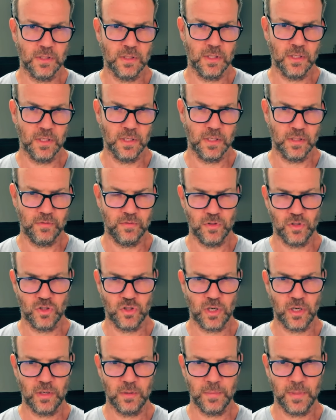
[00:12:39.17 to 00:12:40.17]
Uh, if you
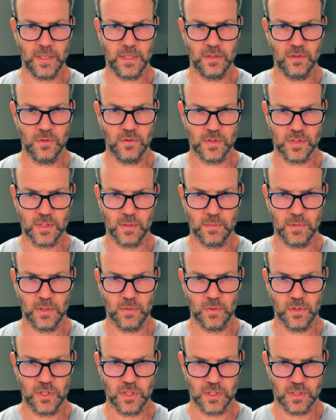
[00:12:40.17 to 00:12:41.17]
try to make it do something
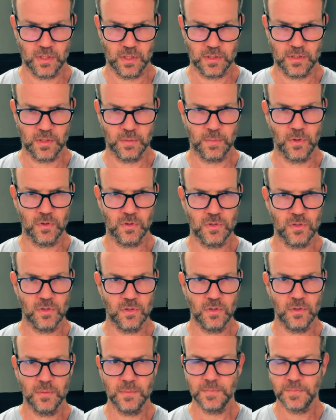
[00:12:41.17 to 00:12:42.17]
which is not supposed to
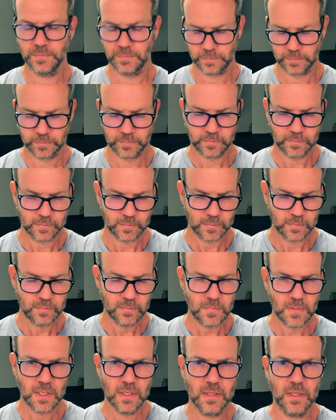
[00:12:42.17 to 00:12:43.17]
do,
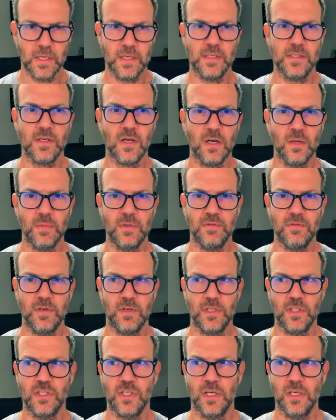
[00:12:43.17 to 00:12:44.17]
then it's going to be
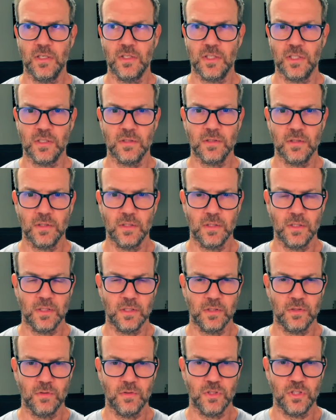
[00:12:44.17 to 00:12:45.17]
very challenging
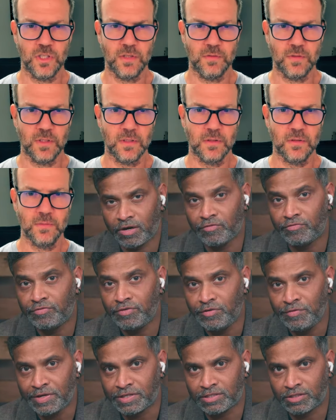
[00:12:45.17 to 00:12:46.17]
uh, to achieve that. A
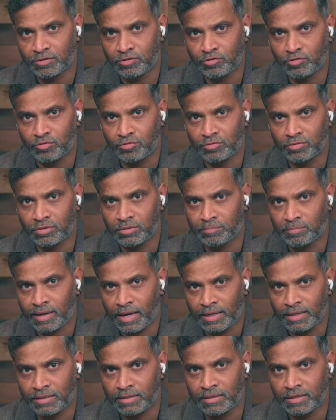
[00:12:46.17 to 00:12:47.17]
few weeks ago, the
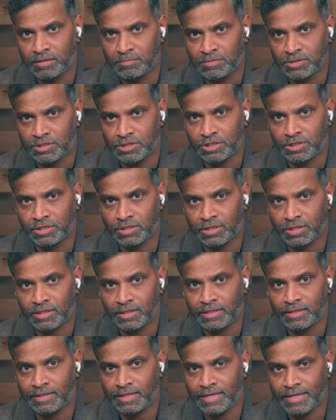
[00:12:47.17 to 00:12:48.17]
Biden
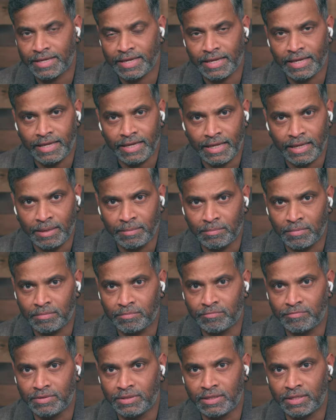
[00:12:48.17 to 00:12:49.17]
administration they came
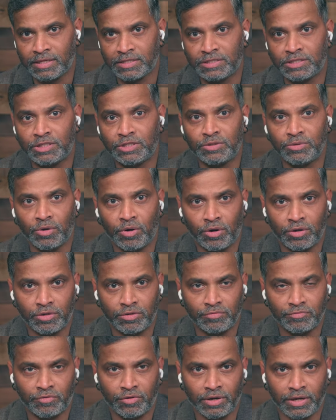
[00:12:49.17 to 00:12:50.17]
up with an executive
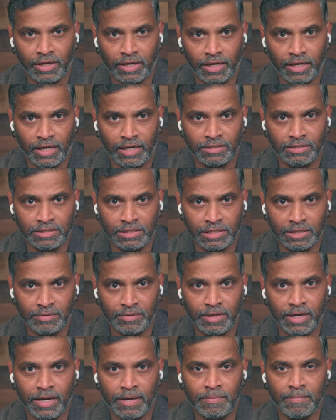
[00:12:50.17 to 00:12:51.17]
order for AI,
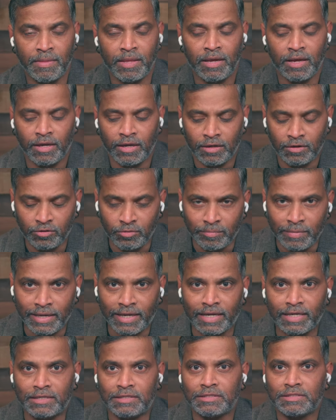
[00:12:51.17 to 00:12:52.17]
generative AI, to
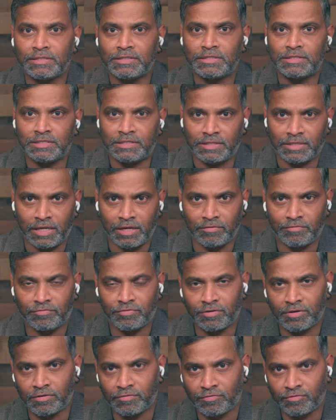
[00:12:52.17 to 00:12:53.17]
make it
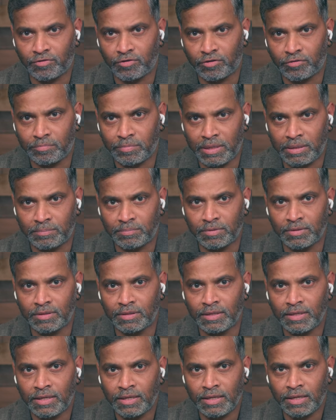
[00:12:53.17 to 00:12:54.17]
safer for
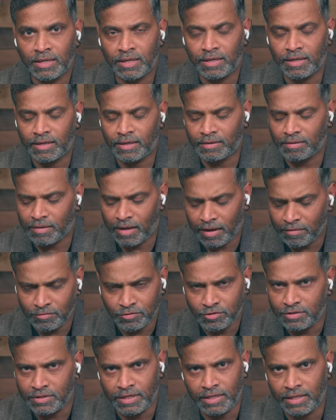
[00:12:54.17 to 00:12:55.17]
people. Uh, have
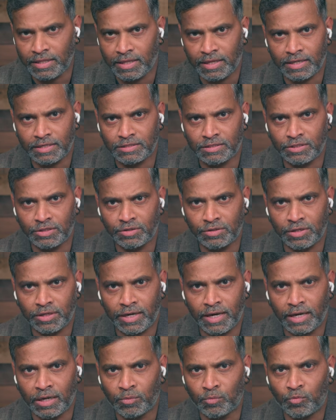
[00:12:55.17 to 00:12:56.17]
you seen that executor,
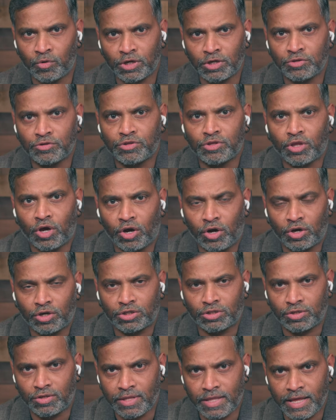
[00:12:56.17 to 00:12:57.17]
and what are your
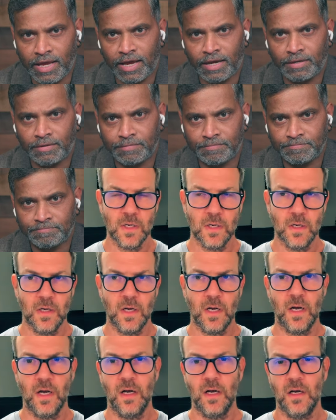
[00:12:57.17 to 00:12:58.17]
thoughts on that?
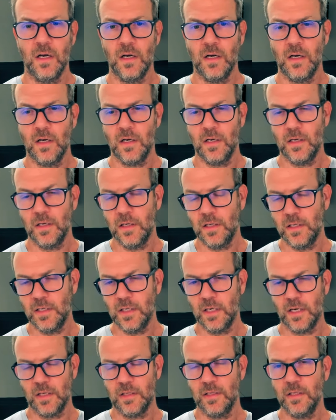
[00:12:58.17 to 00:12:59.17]
Uh,
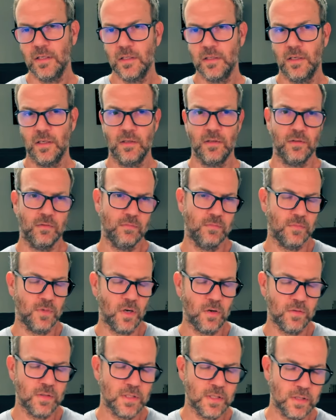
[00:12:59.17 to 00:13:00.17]
yeah, I think
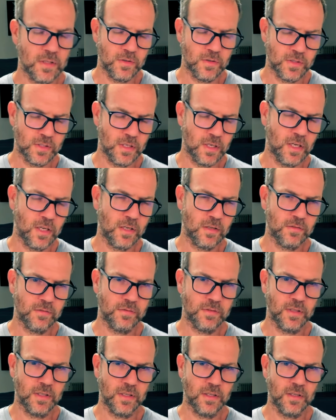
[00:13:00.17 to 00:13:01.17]
obviously a lot of
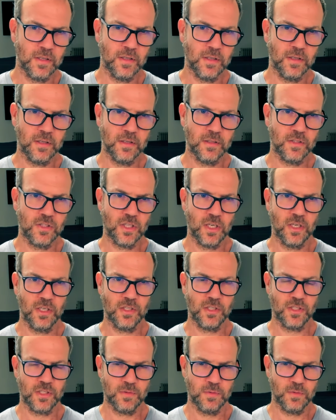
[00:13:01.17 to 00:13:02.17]
uh,
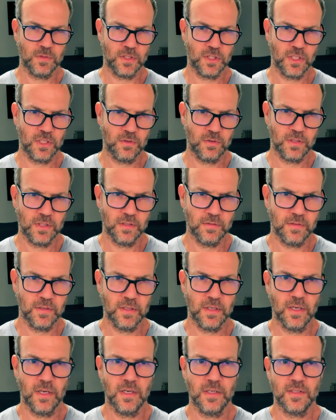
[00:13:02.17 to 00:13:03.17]
challenges with generative
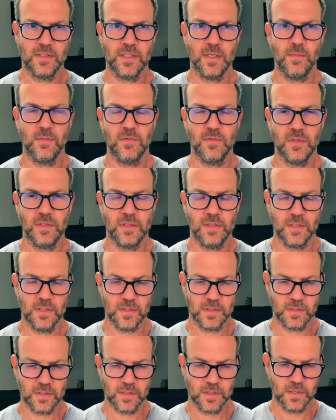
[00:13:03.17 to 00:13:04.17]
AI. Some of it
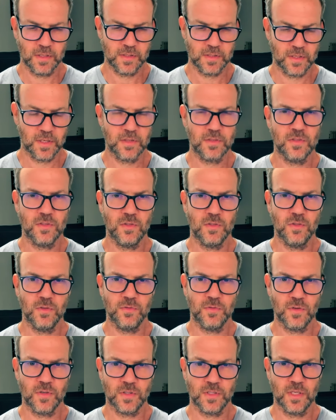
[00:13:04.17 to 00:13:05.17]
is uh, it has to do,
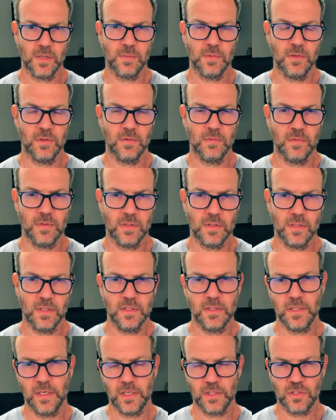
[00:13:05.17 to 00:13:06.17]
for example, with the
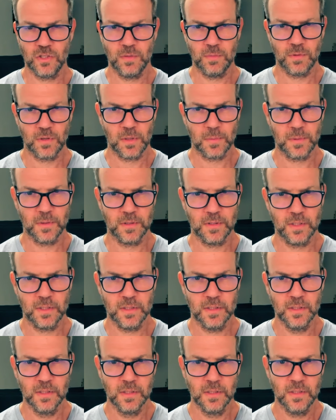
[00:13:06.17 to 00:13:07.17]
intellectual
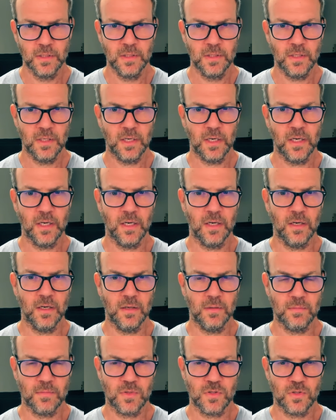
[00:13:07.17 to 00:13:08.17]
property.
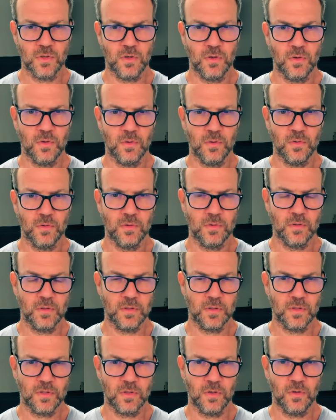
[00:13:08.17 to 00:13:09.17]
Um, so
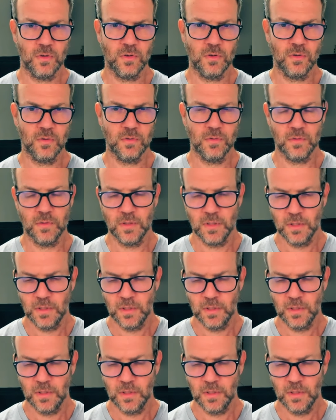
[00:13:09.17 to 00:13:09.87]
so.